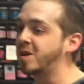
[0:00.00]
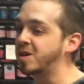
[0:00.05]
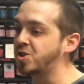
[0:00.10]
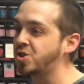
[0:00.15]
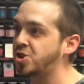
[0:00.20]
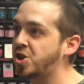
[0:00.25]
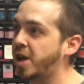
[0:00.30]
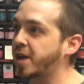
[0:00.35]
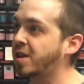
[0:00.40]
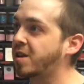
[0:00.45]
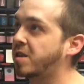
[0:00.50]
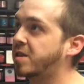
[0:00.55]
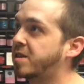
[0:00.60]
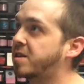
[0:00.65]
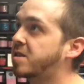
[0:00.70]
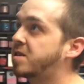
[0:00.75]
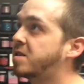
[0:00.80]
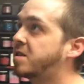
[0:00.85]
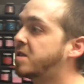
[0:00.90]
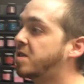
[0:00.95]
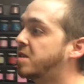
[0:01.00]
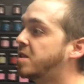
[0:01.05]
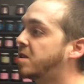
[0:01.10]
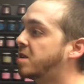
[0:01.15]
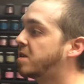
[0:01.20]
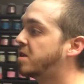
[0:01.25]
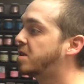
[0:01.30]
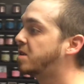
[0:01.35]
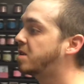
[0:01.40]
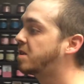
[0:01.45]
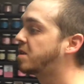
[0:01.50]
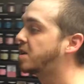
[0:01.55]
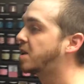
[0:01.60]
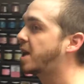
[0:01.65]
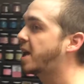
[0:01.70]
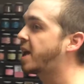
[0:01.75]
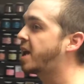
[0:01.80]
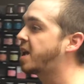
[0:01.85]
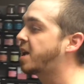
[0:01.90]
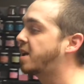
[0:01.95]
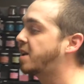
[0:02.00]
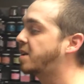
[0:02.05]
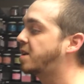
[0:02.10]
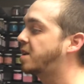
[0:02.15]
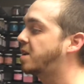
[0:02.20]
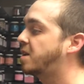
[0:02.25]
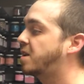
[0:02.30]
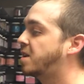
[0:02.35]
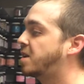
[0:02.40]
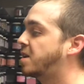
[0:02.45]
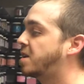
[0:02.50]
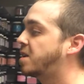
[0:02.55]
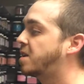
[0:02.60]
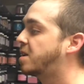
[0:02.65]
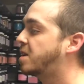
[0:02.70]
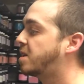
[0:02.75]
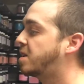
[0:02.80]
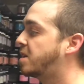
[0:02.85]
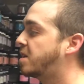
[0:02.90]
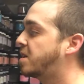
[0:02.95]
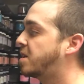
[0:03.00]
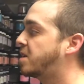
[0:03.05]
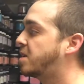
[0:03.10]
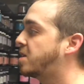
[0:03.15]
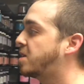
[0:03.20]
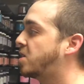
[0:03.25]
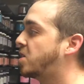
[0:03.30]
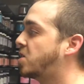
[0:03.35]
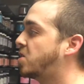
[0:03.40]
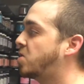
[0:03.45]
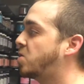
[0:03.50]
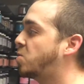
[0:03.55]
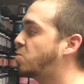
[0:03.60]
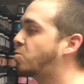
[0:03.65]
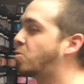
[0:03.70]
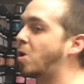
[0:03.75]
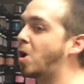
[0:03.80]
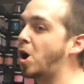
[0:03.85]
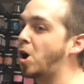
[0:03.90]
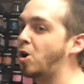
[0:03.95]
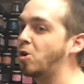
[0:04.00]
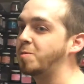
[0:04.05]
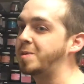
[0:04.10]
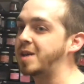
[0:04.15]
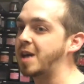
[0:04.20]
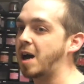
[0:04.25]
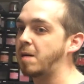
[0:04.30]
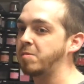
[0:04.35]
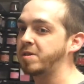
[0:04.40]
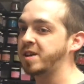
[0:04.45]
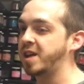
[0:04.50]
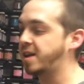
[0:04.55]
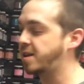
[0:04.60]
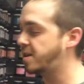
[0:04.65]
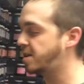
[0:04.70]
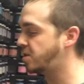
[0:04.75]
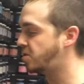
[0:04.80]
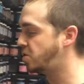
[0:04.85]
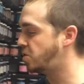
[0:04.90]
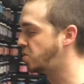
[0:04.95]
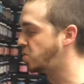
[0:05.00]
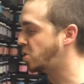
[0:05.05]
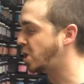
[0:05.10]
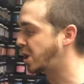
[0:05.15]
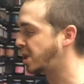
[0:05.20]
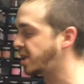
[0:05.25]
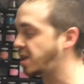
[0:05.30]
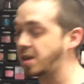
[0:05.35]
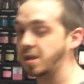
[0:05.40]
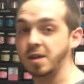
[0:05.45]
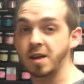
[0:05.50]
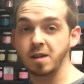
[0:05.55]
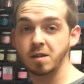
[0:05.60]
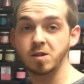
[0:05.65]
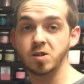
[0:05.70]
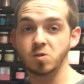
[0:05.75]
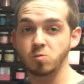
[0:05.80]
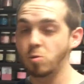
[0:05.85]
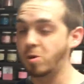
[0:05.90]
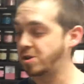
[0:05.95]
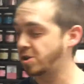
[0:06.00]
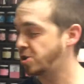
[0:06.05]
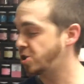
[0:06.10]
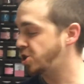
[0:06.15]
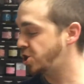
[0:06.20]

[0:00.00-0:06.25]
be a checklist, and we'll all be obligated to clean at least one